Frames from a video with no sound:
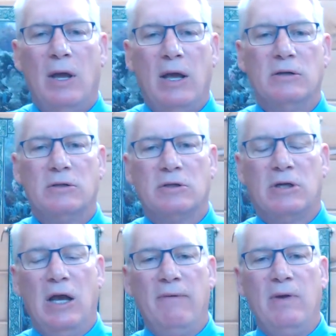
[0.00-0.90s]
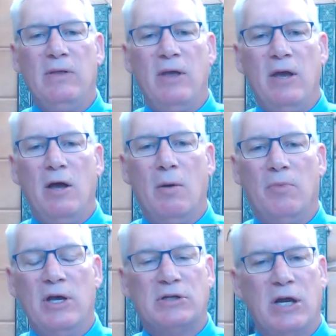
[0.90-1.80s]
is giving
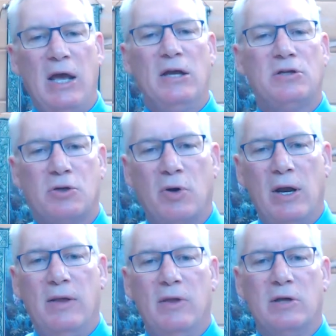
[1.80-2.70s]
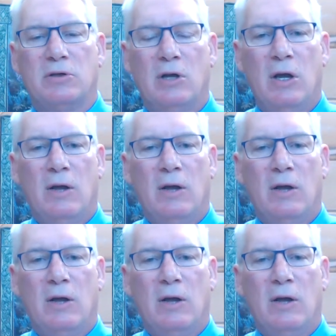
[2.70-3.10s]
them this history and this